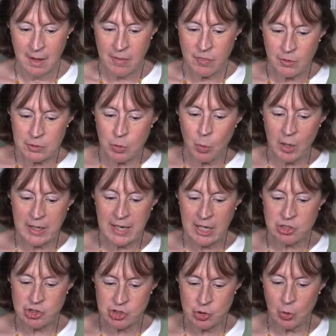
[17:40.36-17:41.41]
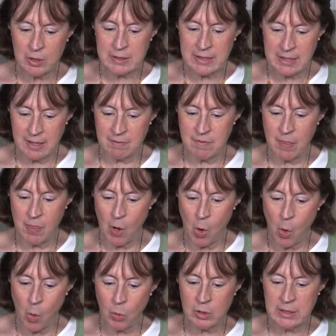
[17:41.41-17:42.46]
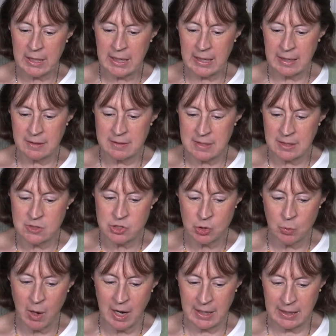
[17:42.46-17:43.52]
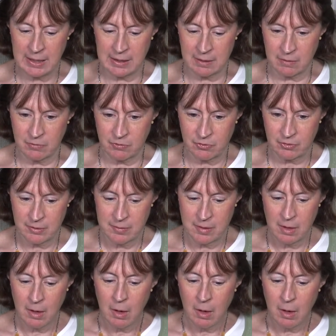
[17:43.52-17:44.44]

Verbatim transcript: The Lord has surely given the whole land into our hands.